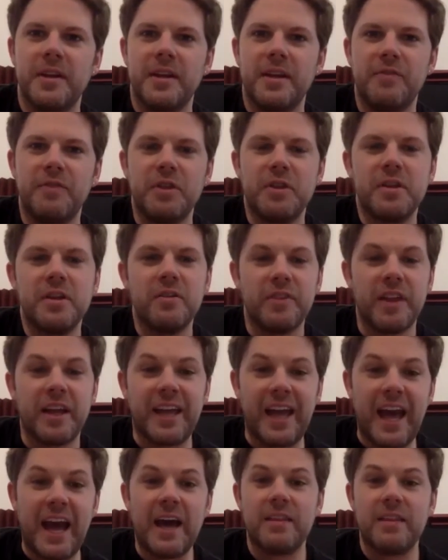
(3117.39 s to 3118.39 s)
if you think of
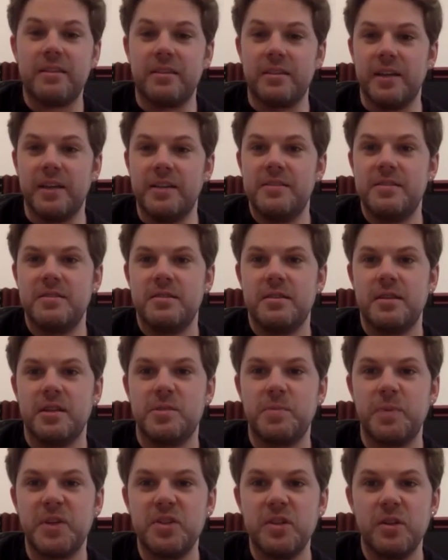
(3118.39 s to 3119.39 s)
like athletes,
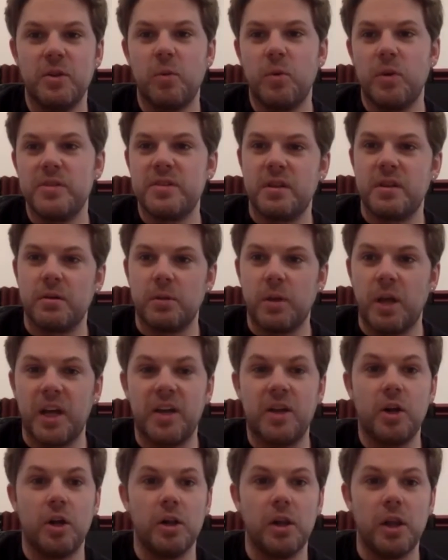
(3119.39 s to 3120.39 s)
especially the ones that are
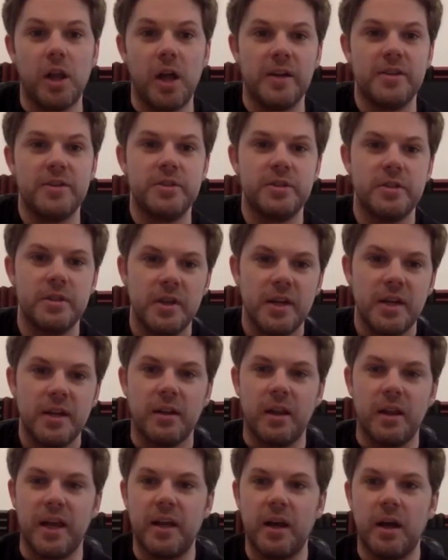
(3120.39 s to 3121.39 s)
like clutch,
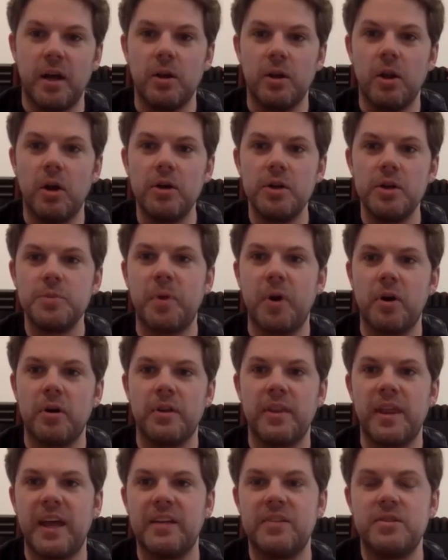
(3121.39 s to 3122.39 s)
like a large part
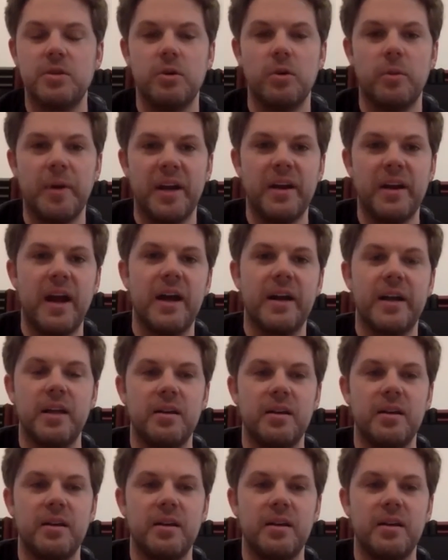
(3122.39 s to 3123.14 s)
of that too about not getting